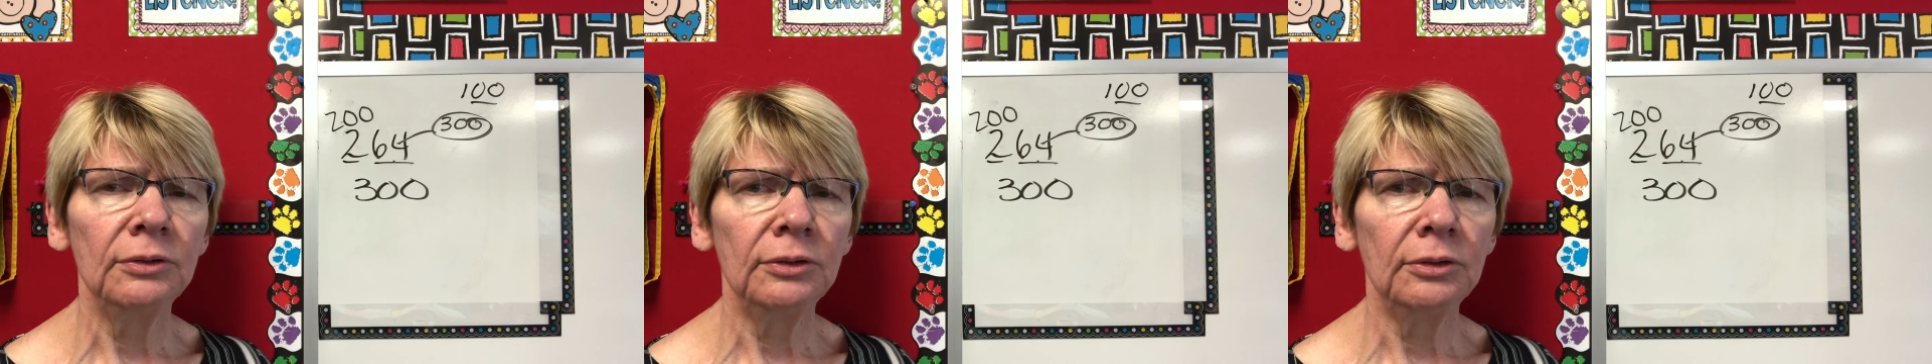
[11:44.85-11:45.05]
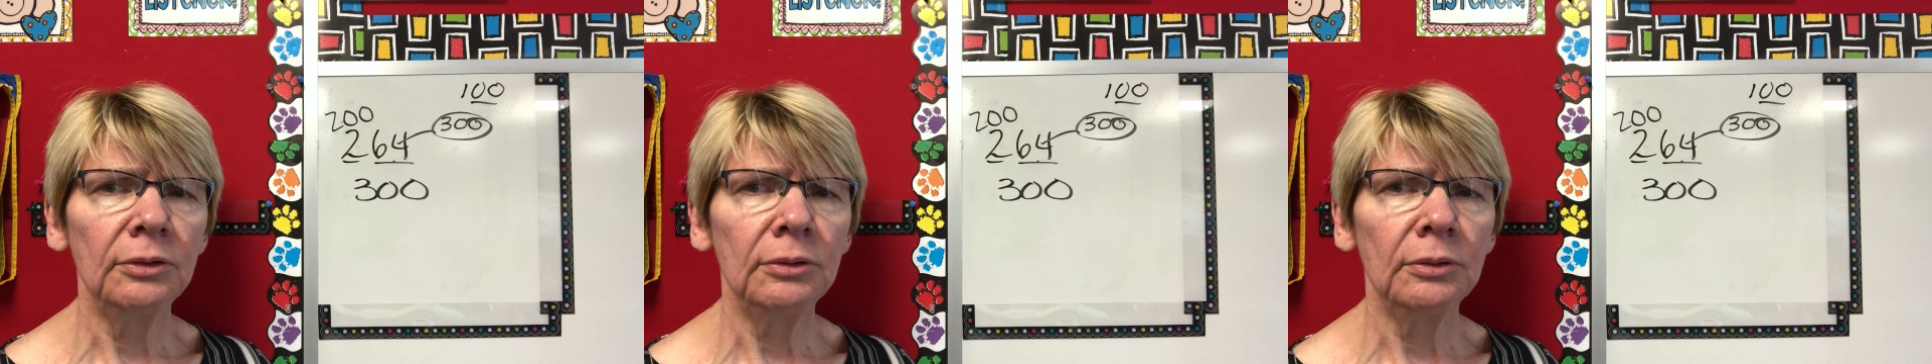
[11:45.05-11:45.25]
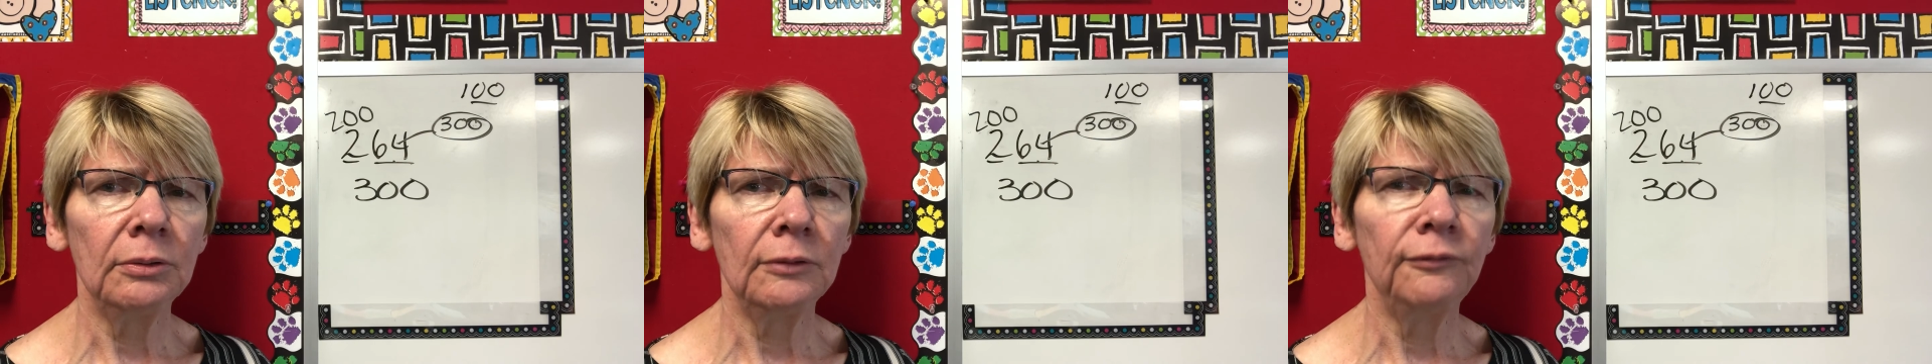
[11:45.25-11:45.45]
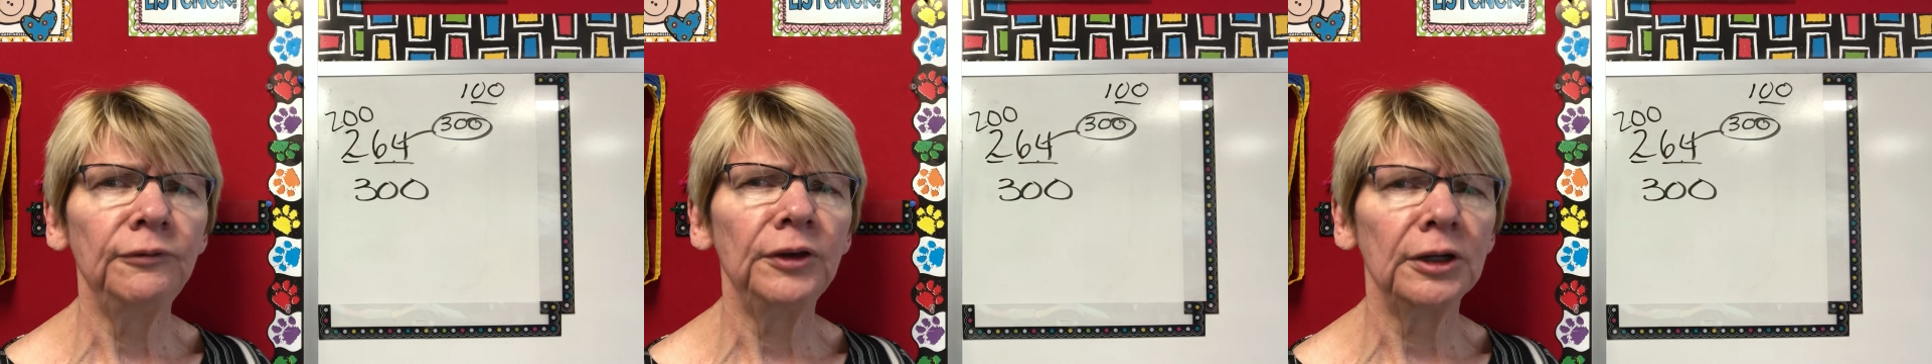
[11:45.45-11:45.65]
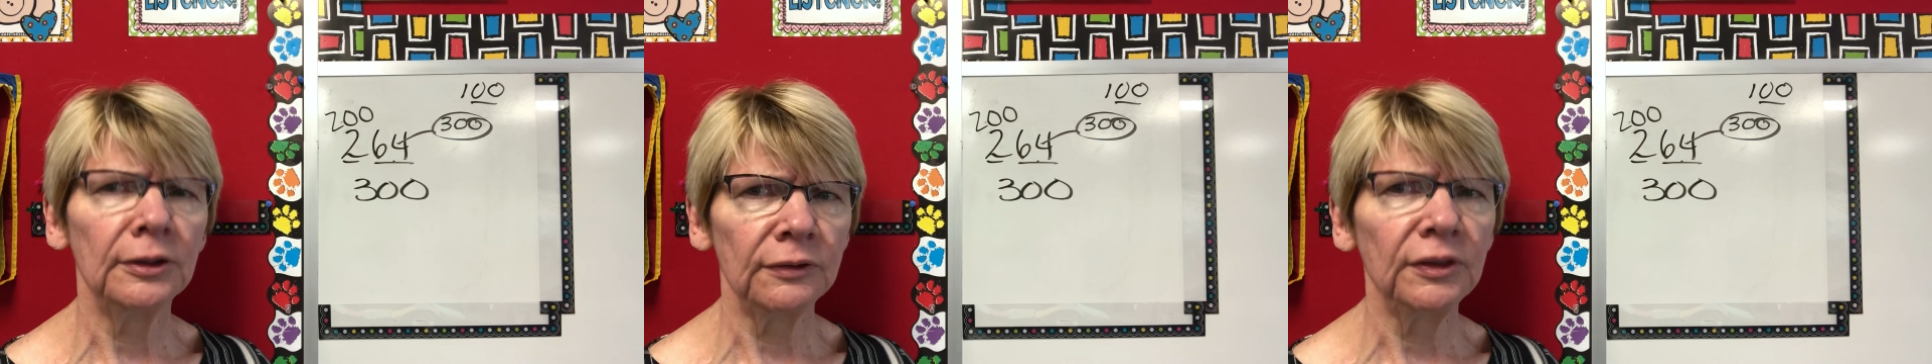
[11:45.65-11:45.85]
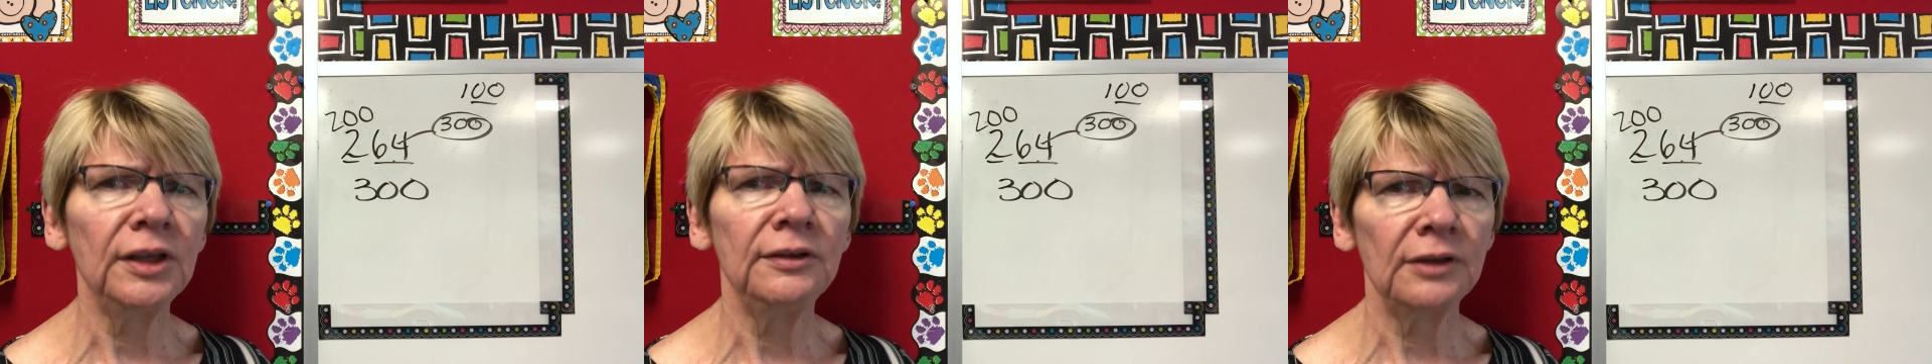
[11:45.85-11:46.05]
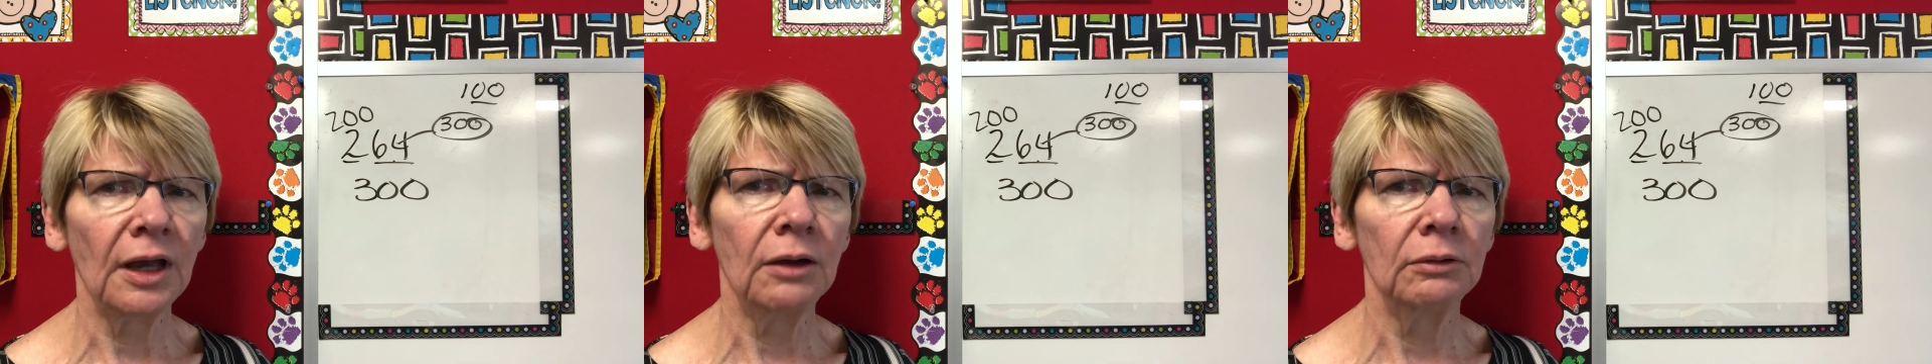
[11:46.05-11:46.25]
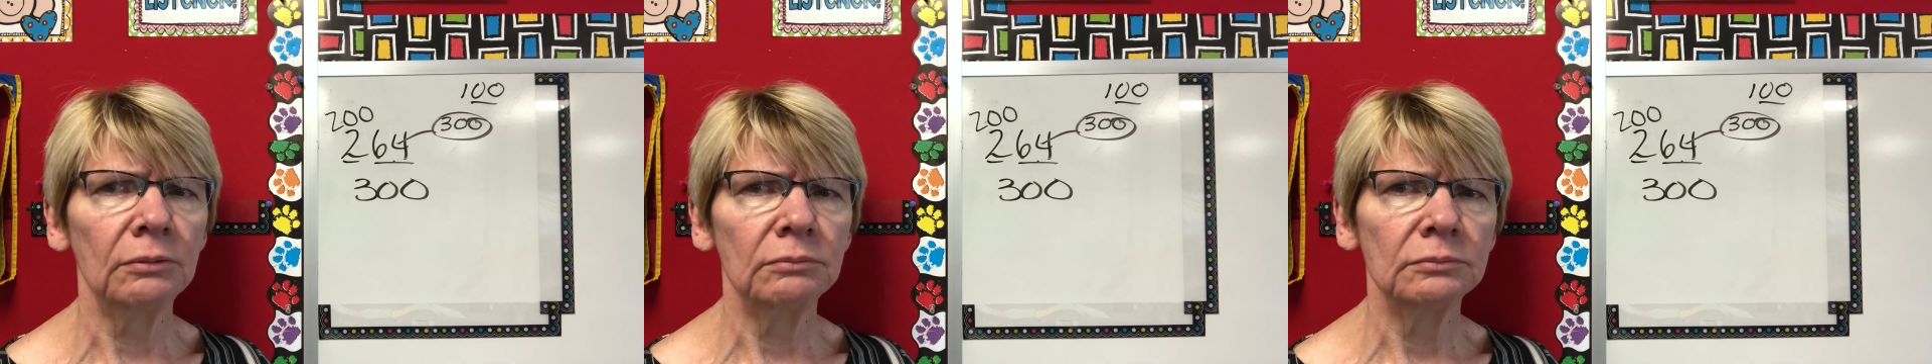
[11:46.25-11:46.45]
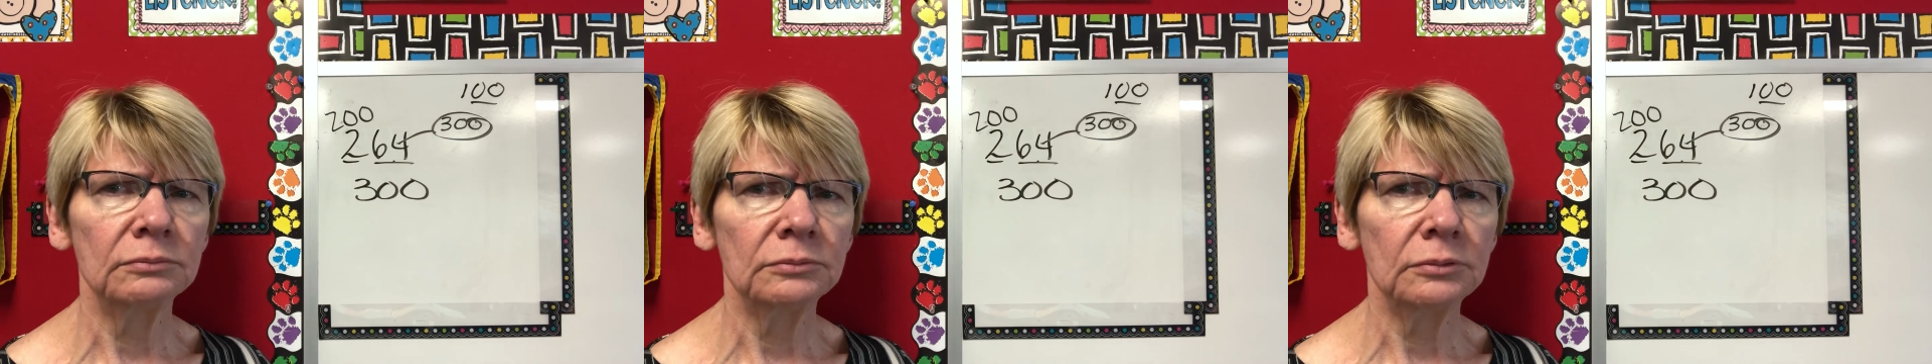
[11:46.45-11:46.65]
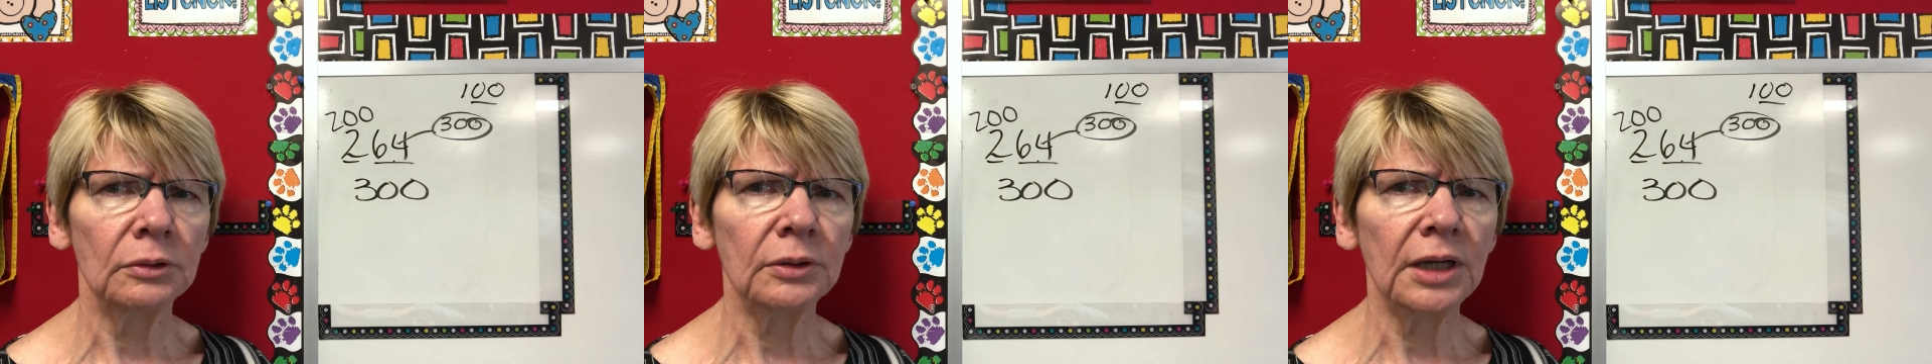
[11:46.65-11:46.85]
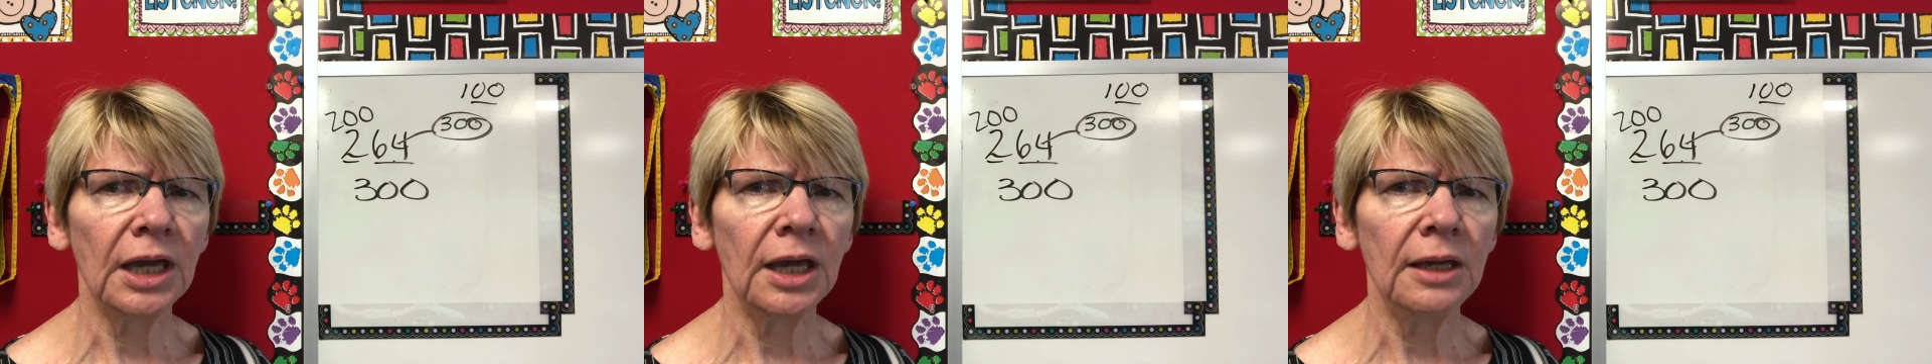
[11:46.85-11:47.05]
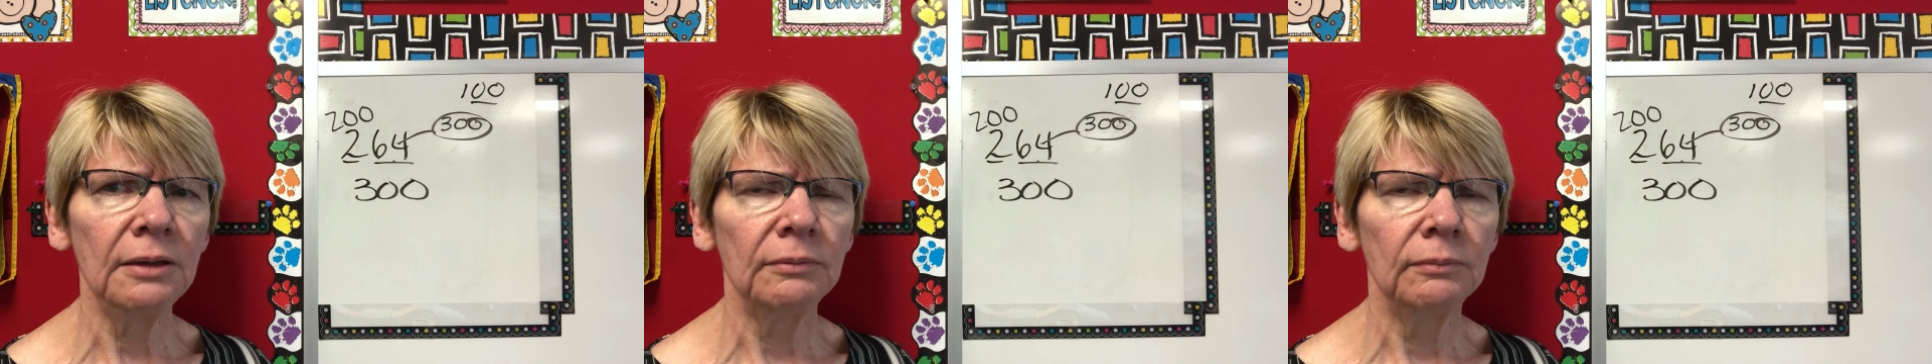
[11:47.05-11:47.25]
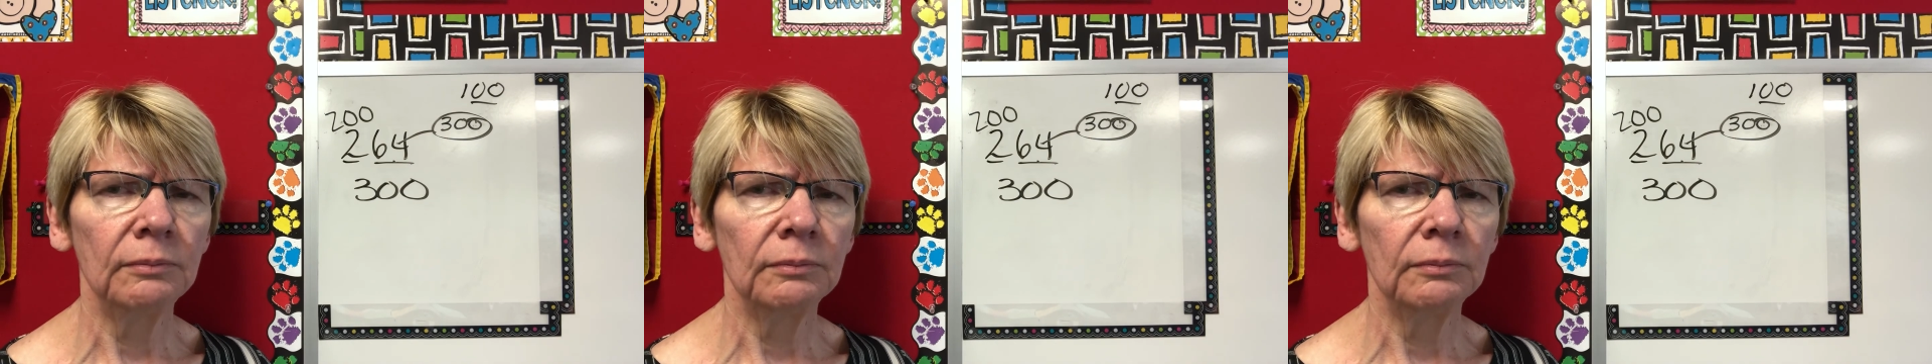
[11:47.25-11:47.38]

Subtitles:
to figure things out, okay?